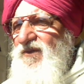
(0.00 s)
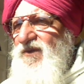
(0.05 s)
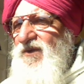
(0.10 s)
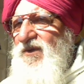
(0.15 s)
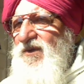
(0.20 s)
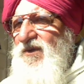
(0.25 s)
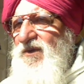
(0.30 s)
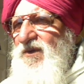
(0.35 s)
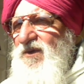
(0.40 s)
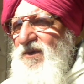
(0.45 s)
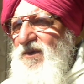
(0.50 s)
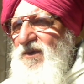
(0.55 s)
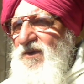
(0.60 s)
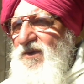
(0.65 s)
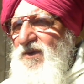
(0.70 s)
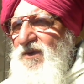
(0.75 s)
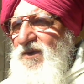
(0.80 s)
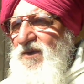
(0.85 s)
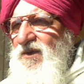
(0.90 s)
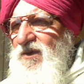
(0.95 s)

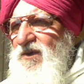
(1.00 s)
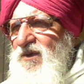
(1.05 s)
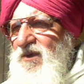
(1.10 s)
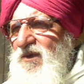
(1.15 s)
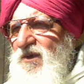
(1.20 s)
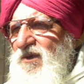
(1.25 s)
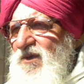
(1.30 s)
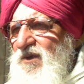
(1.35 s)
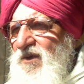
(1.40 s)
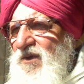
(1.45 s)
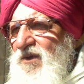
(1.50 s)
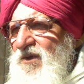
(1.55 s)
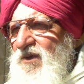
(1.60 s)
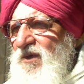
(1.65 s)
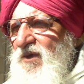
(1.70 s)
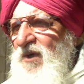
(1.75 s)
Nobody speaks.